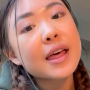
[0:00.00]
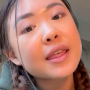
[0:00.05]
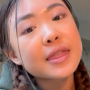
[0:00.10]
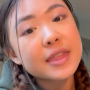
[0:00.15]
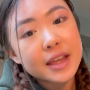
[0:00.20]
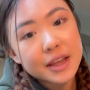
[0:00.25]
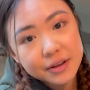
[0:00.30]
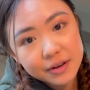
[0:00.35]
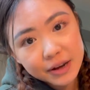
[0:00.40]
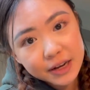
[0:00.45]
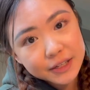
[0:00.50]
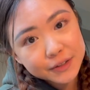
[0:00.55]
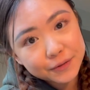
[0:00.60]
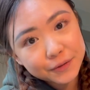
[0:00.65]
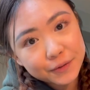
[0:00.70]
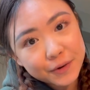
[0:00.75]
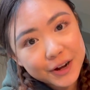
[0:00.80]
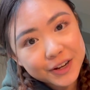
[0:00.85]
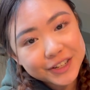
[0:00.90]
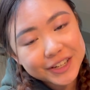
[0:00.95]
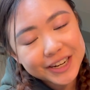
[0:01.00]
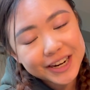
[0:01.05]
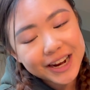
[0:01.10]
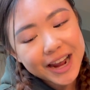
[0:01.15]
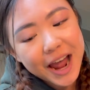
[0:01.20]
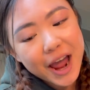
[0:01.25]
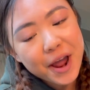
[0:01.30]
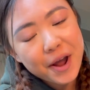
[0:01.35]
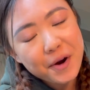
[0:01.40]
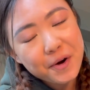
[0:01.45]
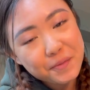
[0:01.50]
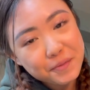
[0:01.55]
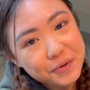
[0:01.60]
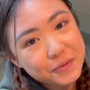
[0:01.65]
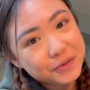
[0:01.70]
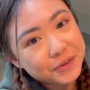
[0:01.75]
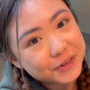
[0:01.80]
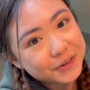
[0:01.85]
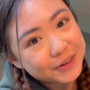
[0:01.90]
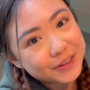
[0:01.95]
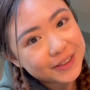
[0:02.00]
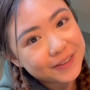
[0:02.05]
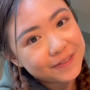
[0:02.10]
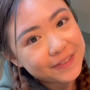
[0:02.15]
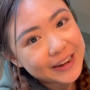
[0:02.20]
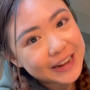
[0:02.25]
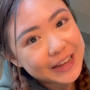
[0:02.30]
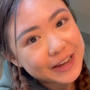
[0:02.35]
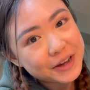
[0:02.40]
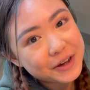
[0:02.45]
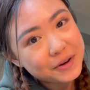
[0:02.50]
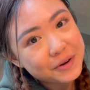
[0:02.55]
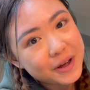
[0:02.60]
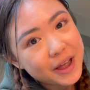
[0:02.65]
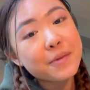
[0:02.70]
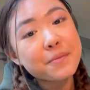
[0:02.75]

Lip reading: Thank you guys for watching. I hope you enjoyed the video.